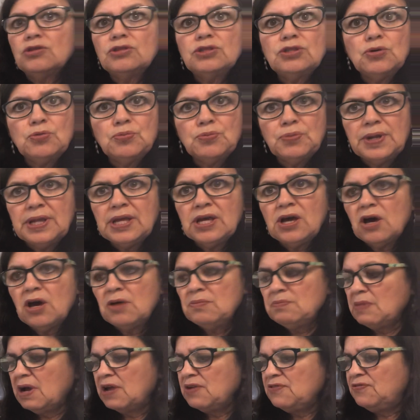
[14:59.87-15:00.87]
"The ring
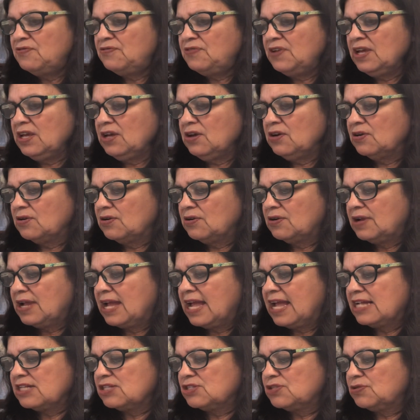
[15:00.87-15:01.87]
on my finger,"
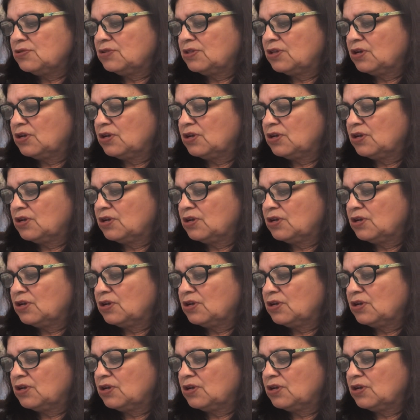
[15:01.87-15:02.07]
answered the